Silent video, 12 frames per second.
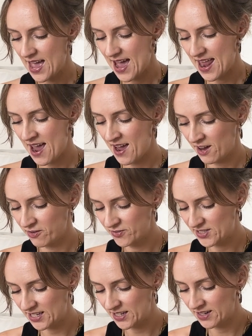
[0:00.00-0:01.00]
and I have
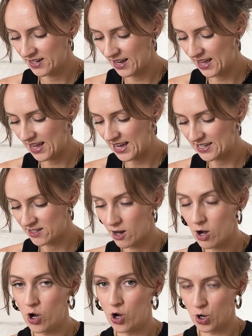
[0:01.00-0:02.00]
seen
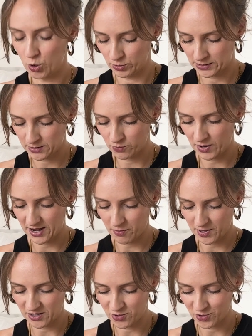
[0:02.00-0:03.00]
it loads when I
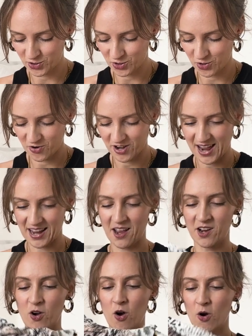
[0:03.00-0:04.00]
went to the store, and
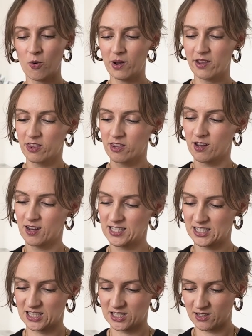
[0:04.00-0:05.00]
I
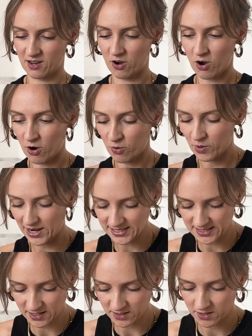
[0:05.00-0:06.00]

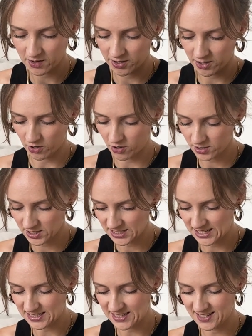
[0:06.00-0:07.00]
always thought
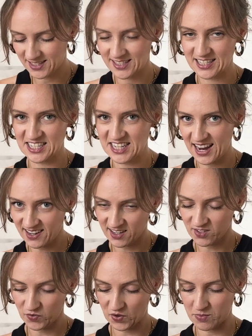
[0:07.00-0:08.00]
that this is the
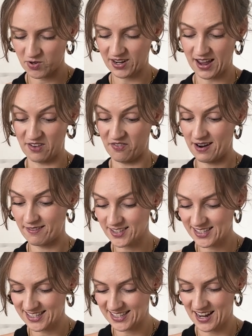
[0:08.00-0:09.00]
tackiest fabric I've
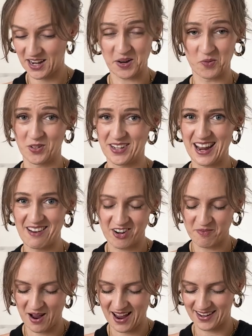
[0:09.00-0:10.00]
ever seen, and I would
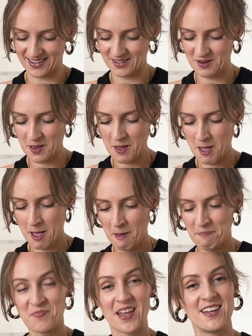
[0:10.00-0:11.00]
never buy it.
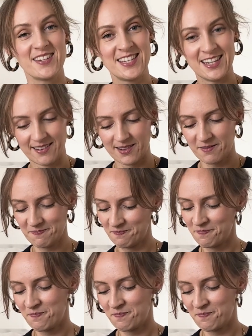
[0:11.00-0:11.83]
Until